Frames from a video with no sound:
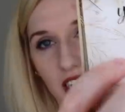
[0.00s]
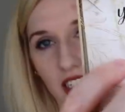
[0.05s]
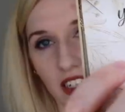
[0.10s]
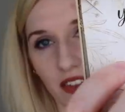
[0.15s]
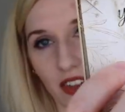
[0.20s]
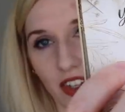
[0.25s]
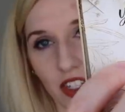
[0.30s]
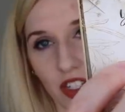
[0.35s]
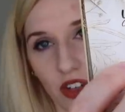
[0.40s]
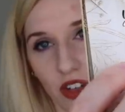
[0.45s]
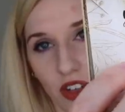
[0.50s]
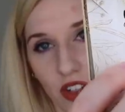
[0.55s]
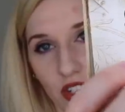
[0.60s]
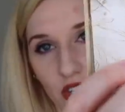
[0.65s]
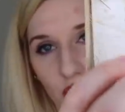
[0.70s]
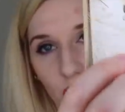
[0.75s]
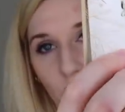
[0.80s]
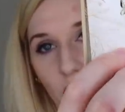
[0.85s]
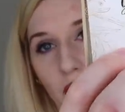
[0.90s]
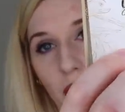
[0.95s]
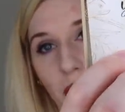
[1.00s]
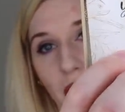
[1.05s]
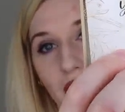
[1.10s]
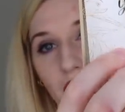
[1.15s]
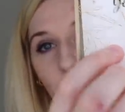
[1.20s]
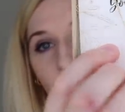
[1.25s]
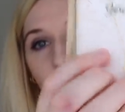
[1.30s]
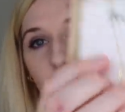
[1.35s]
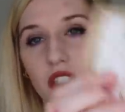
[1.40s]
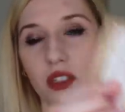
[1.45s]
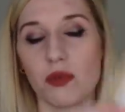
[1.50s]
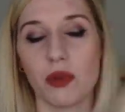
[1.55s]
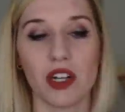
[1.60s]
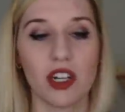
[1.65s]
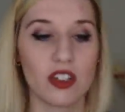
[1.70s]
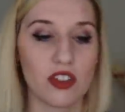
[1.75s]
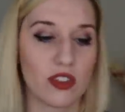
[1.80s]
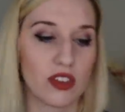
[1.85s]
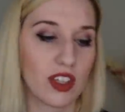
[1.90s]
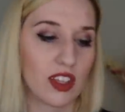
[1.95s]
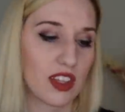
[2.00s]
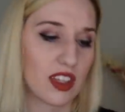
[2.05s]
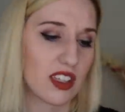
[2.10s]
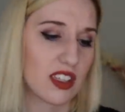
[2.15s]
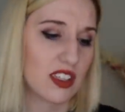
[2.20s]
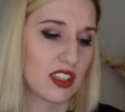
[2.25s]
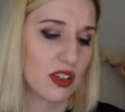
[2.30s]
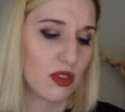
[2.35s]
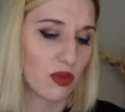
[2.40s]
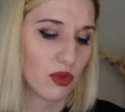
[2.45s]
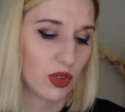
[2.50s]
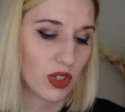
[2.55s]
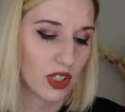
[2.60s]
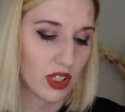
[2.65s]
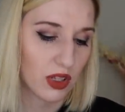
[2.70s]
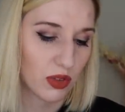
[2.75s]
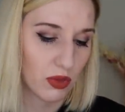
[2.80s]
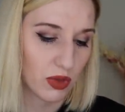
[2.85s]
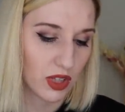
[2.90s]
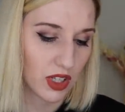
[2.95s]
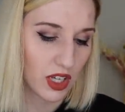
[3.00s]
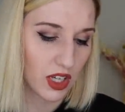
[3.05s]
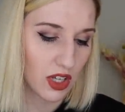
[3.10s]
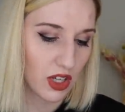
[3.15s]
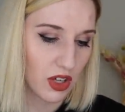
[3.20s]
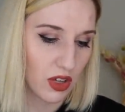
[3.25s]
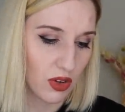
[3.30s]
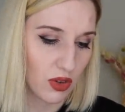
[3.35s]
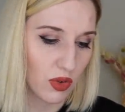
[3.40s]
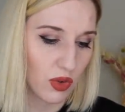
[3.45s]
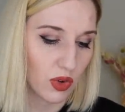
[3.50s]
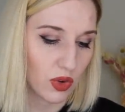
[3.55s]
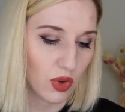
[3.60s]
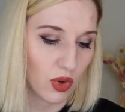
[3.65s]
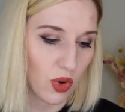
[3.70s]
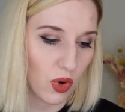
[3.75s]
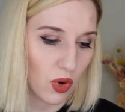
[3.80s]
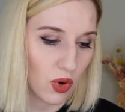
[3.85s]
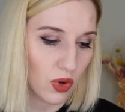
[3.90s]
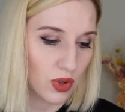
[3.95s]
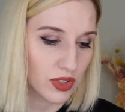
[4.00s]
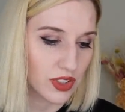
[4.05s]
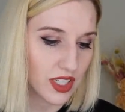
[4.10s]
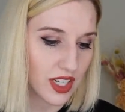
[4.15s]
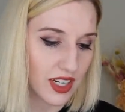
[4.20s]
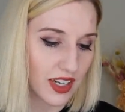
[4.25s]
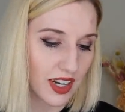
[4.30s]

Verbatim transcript: the divots, you could just wear it backwards, but I do think this is a really, really cute gold